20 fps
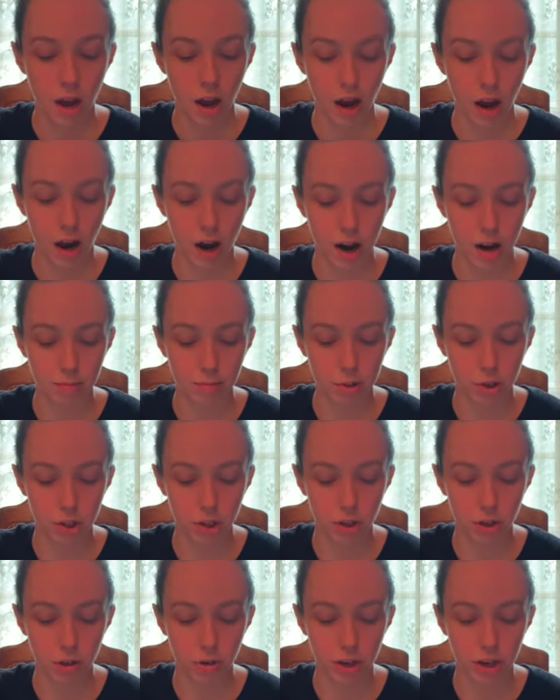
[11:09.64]
Um,
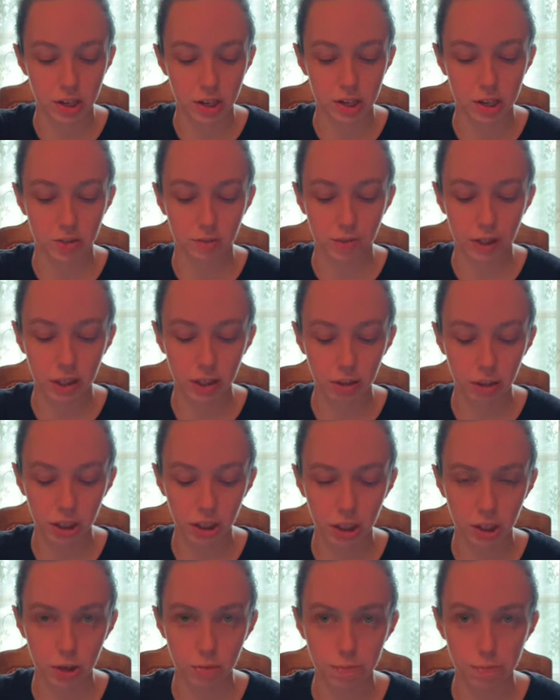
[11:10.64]
so it is
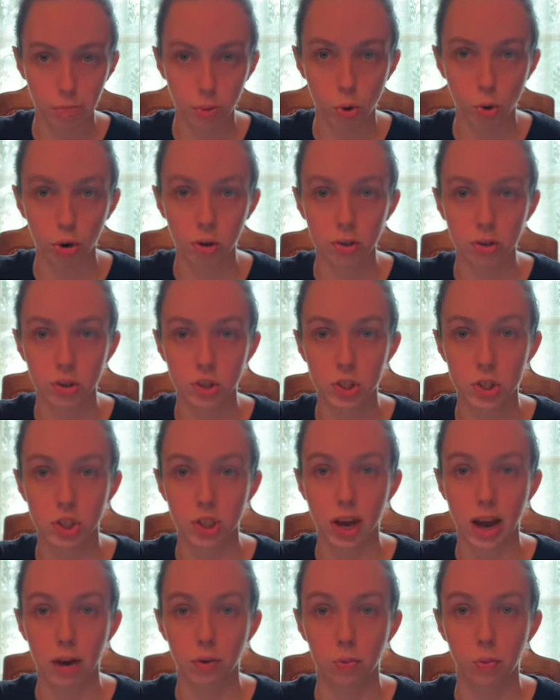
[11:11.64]
very important
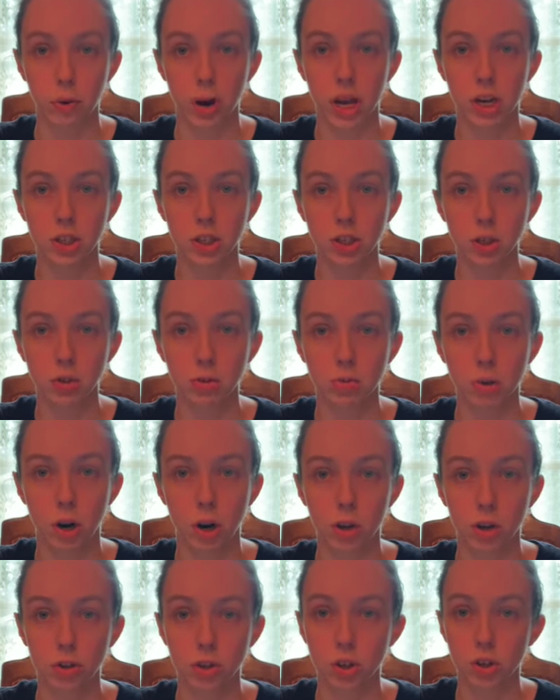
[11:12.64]
that when you
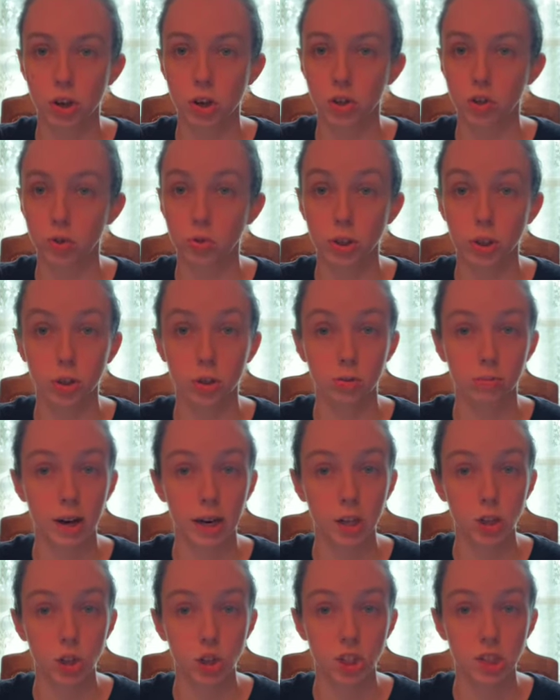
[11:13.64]
are doing
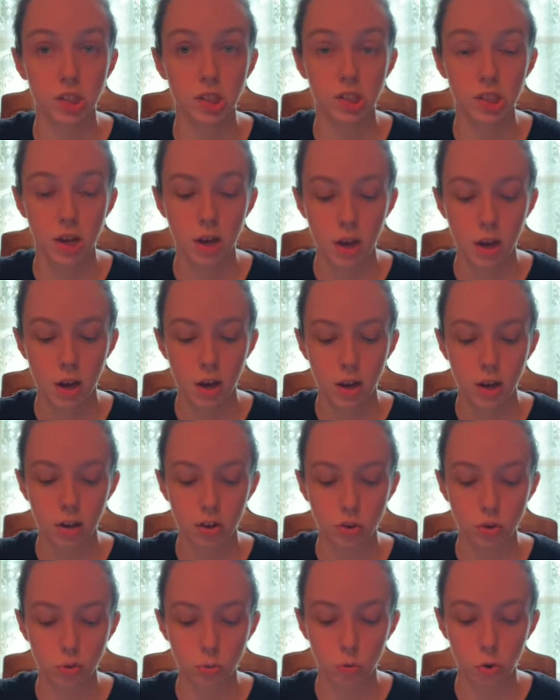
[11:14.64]
corrections,
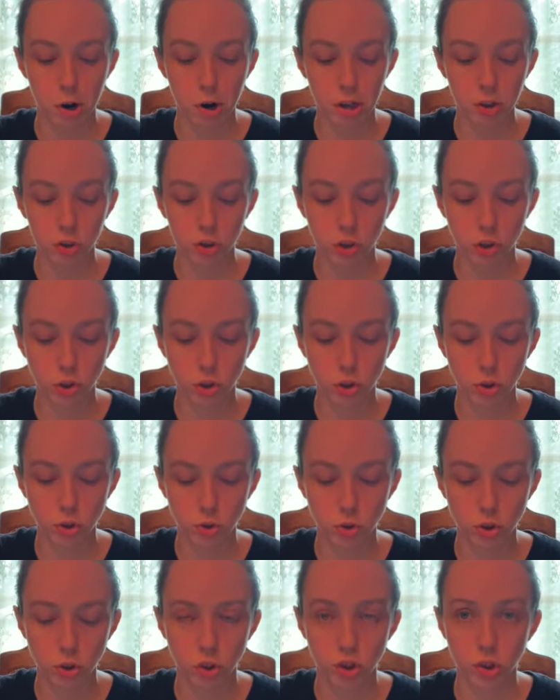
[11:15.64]
you want
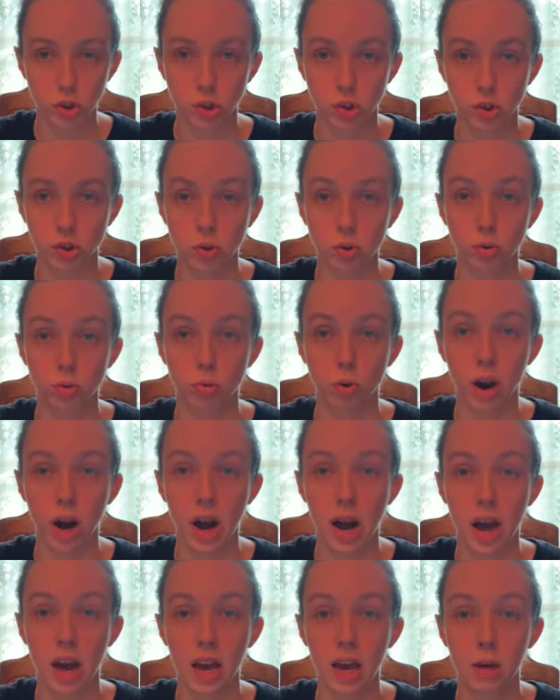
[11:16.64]
to
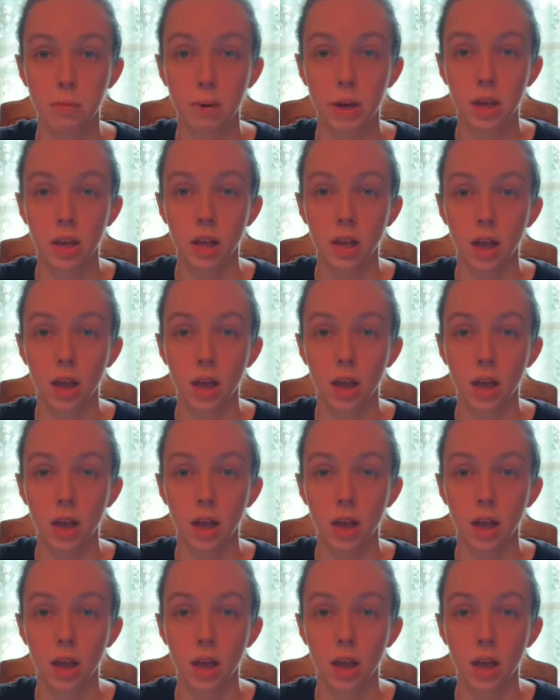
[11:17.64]
describe